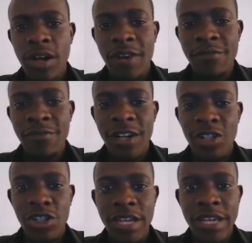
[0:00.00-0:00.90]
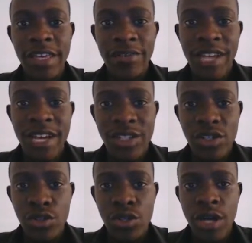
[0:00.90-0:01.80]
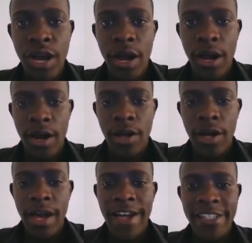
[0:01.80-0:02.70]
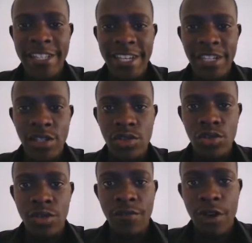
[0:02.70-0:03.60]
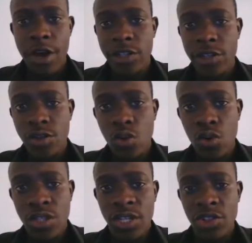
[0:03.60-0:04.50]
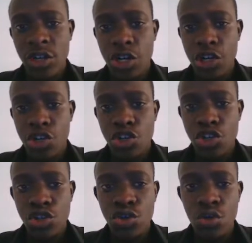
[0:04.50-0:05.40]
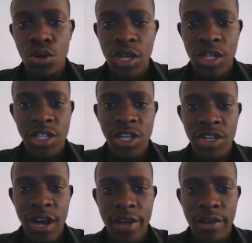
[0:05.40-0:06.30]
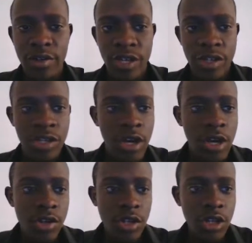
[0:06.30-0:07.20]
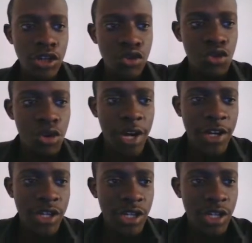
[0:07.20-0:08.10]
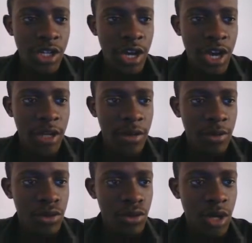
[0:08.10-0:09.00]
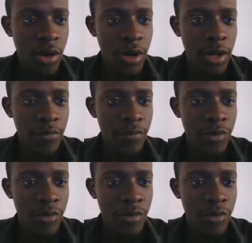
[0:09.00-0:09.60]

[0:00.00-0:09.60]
a function that gives us uh, access to the various hooks that we're going to use to authenticate our users. we need going to go right in here, our